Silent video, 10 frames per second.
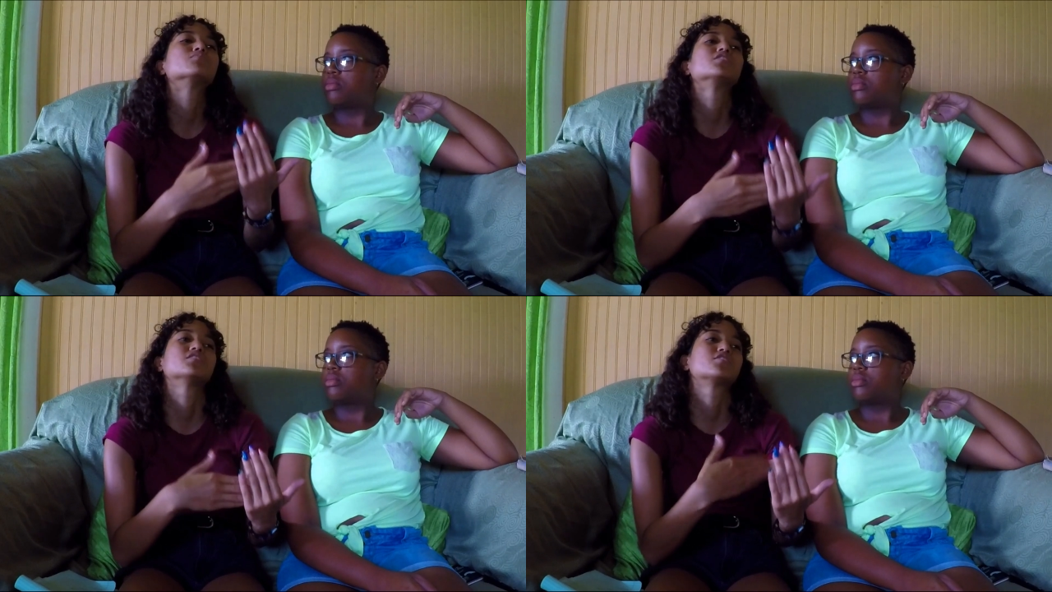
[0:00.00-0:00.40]

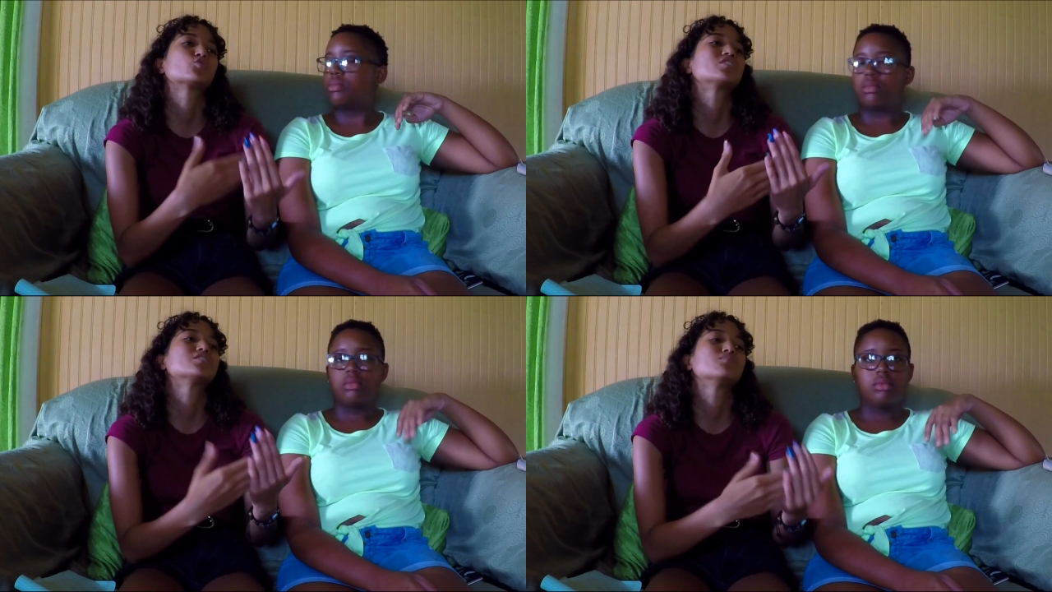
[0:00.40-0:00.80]
Speaker 1: minutes,
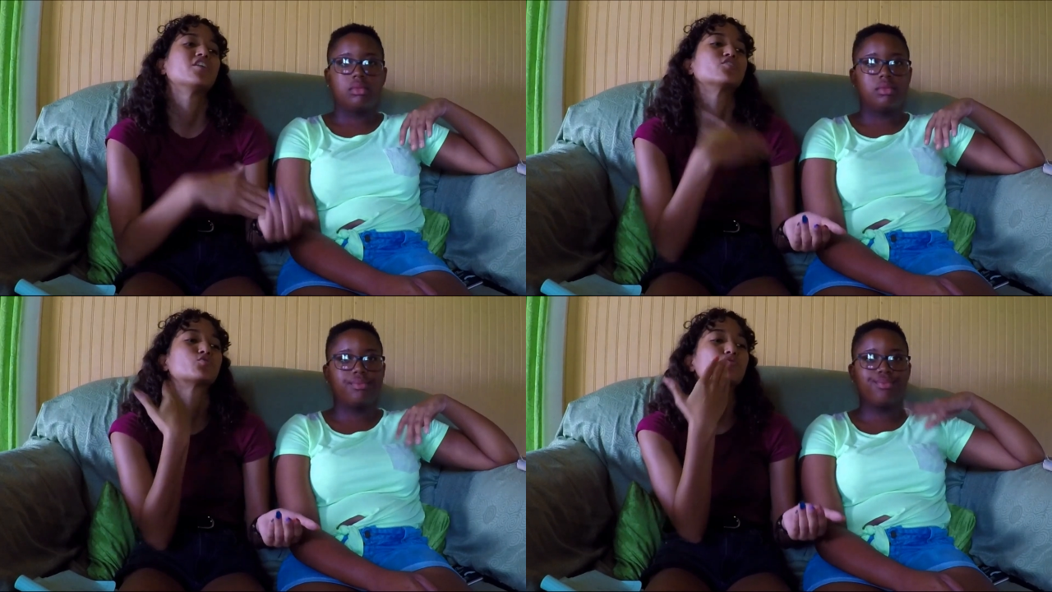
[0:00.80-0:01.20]
twenty minutes
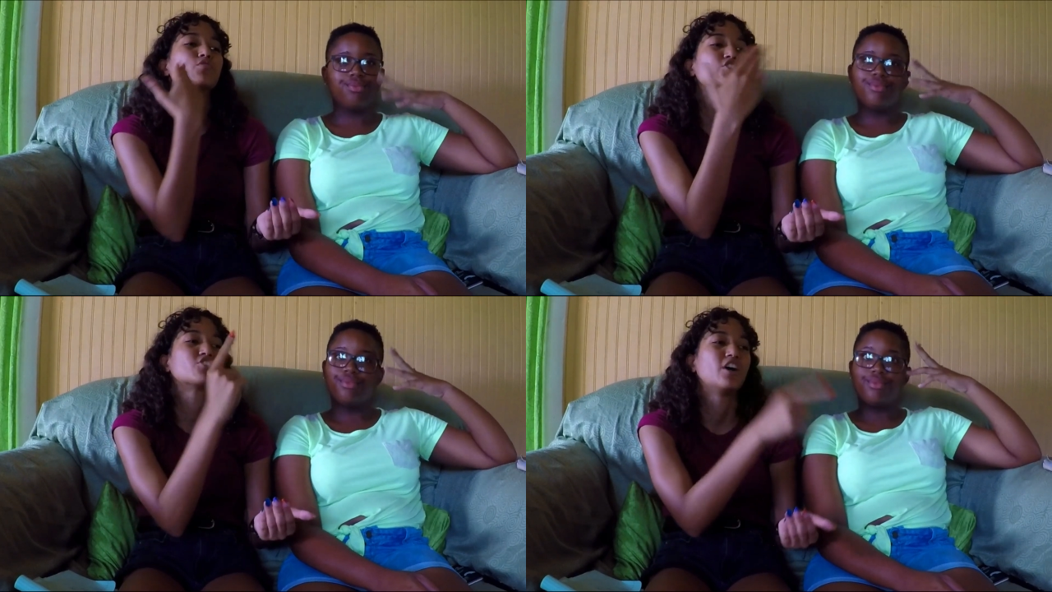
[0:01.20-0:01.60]
to
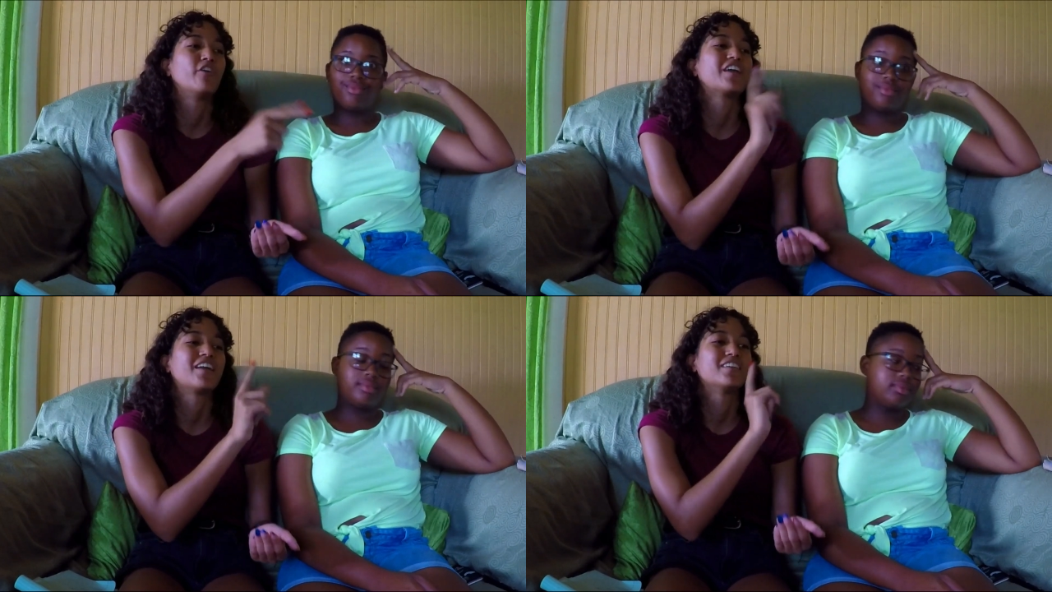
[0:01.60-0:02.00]
reach down
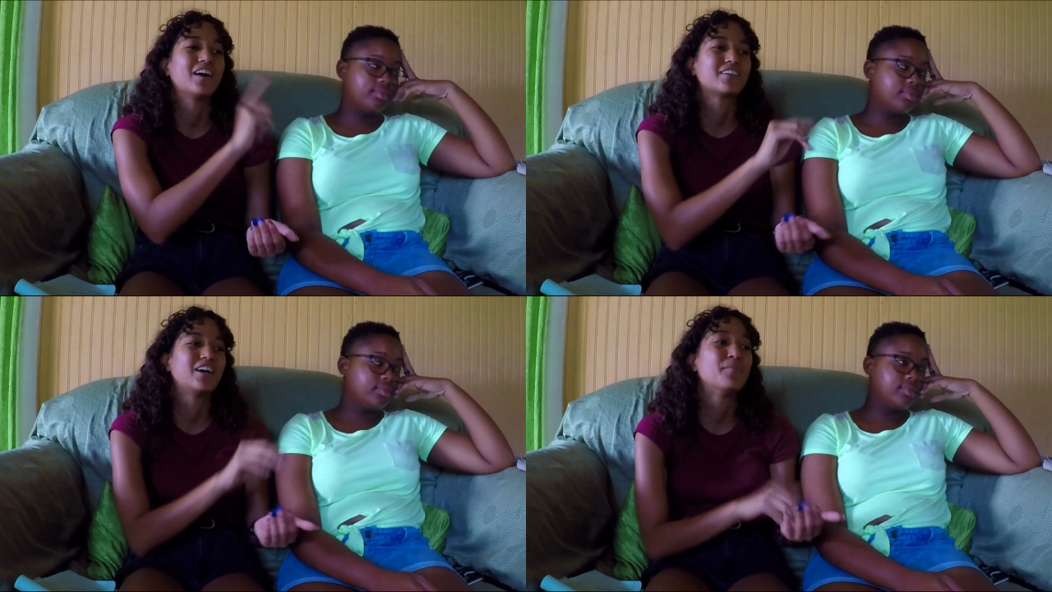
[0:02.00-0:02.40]
at that
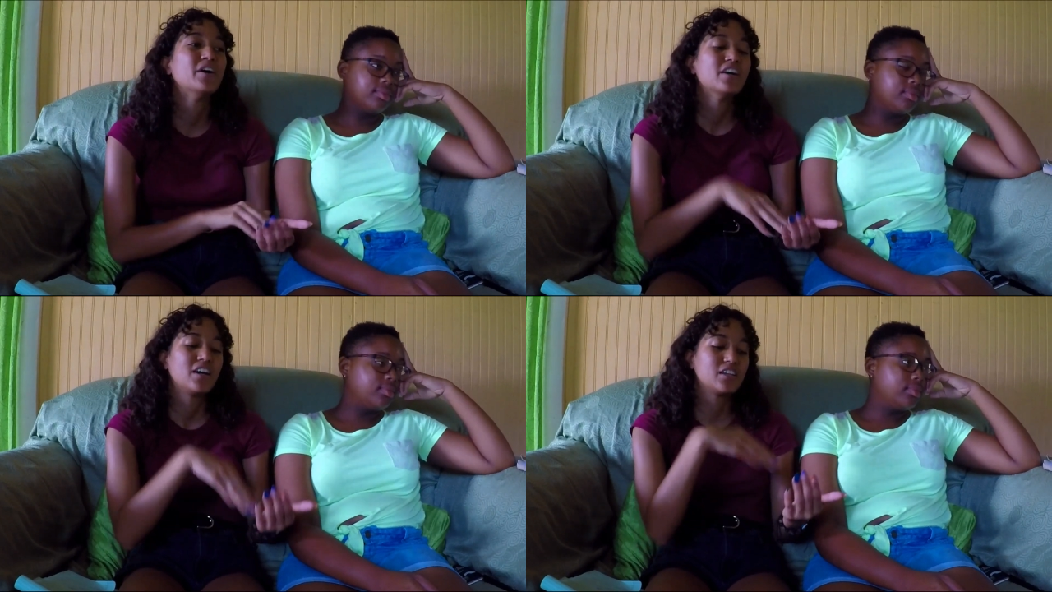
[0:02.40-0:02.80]
gap,
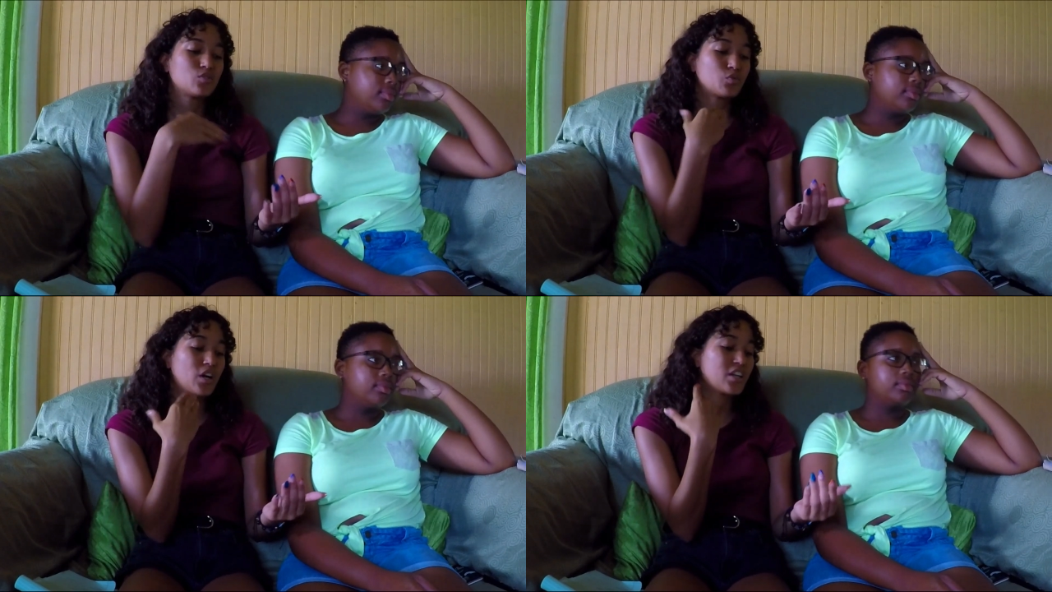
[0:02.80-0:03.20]
and then to
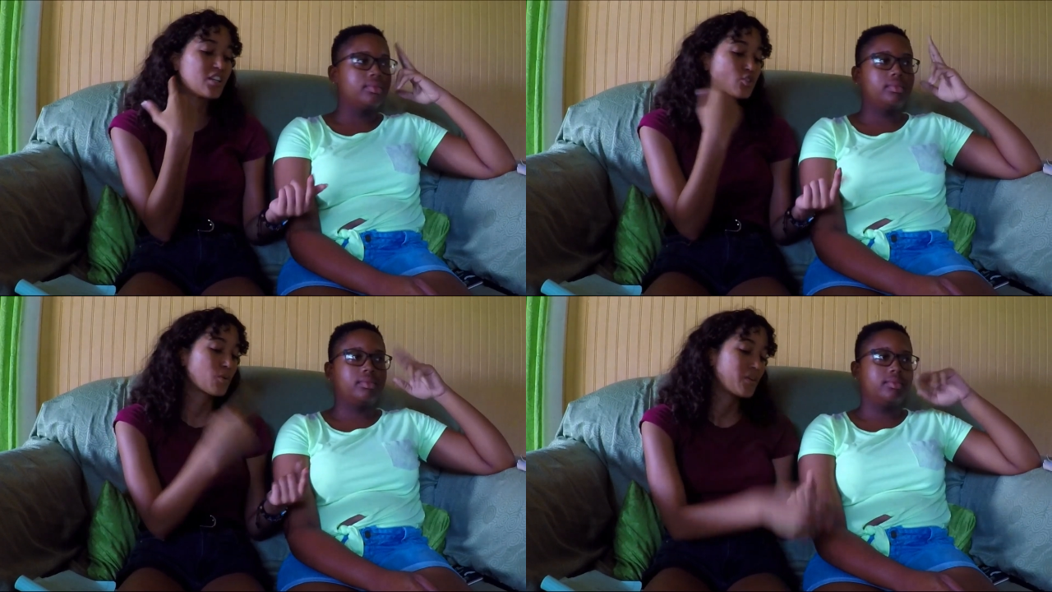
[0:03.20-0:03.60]
and then he
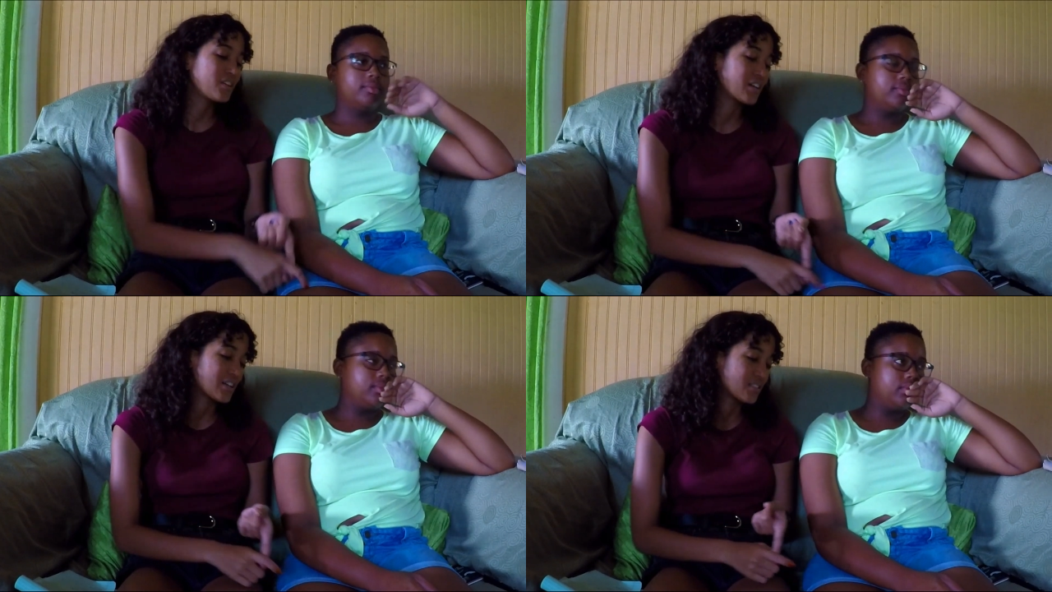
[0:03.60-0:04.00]
stop at the
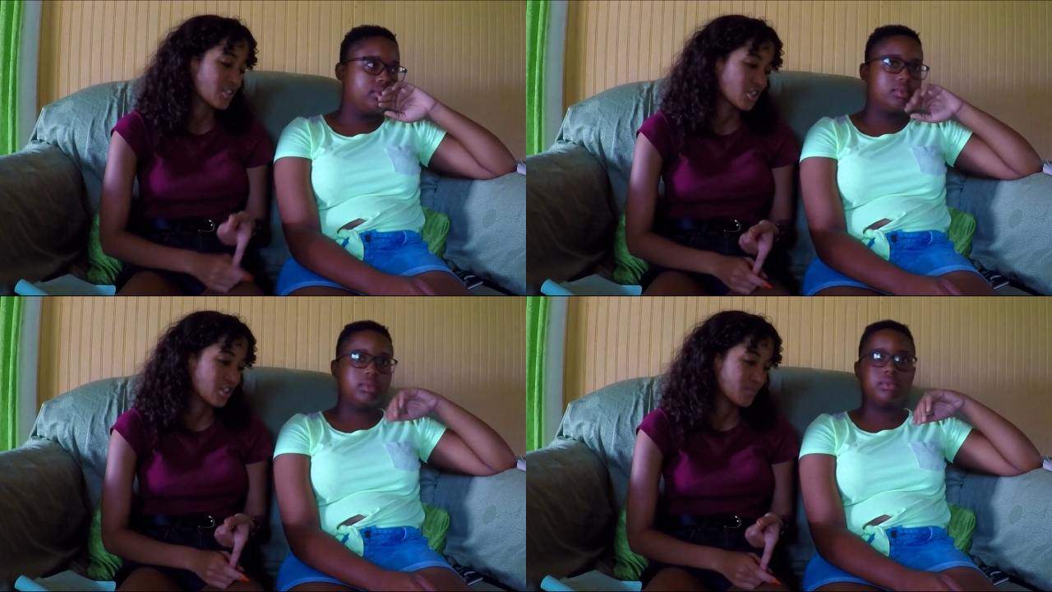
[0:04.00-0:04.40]
gas station
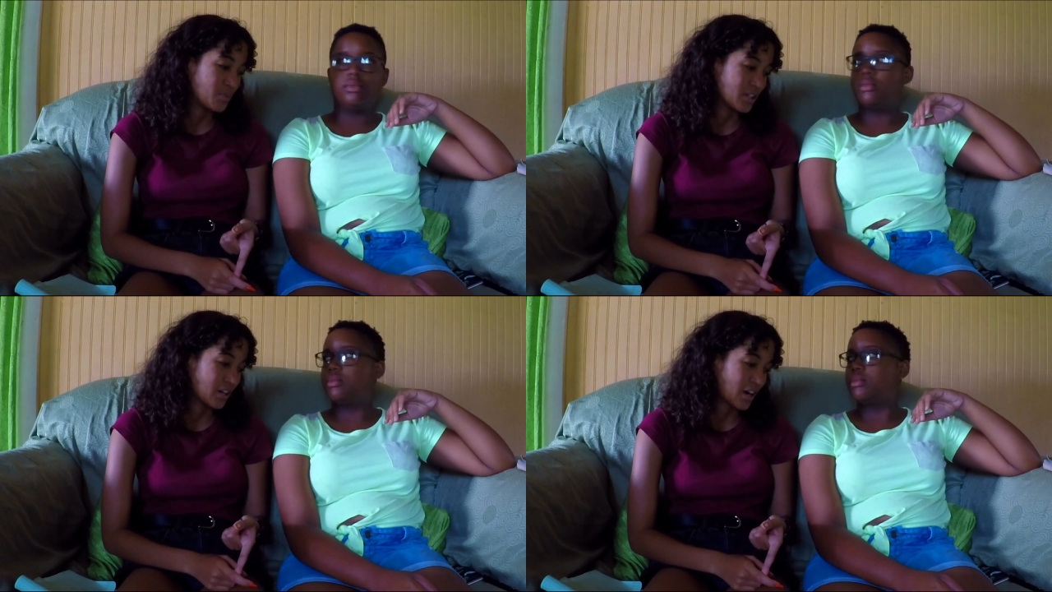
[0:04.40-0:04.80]
in PI.
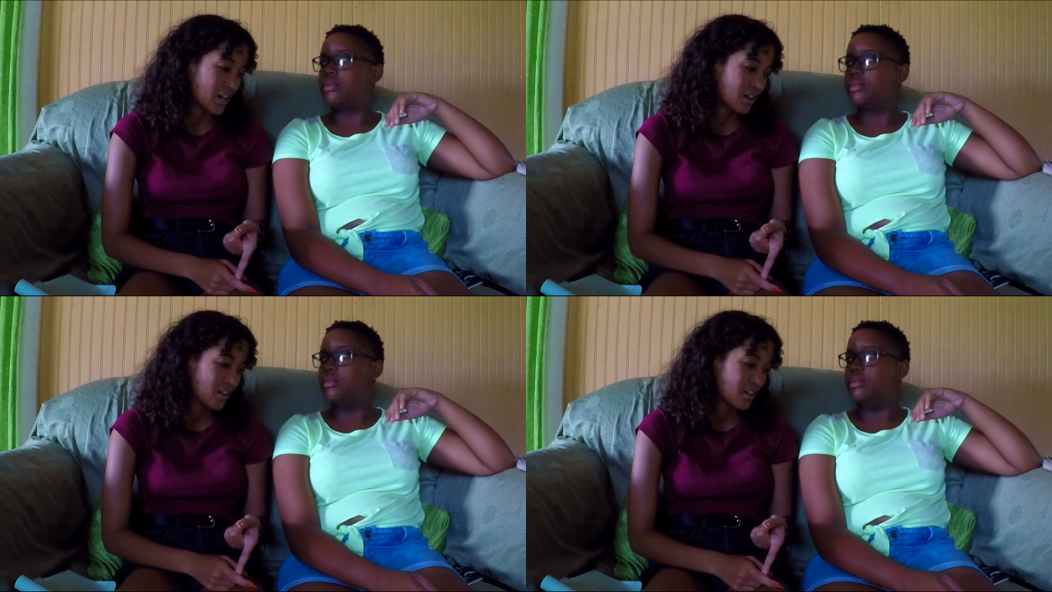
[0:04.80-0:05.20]
Mm.
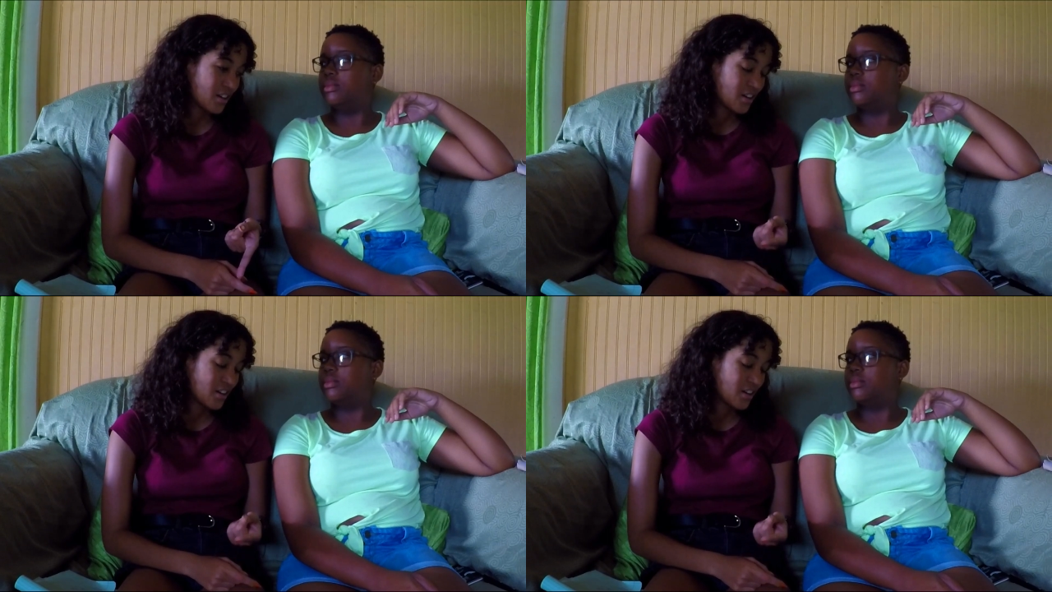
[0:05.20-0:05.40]
Mm-hmm.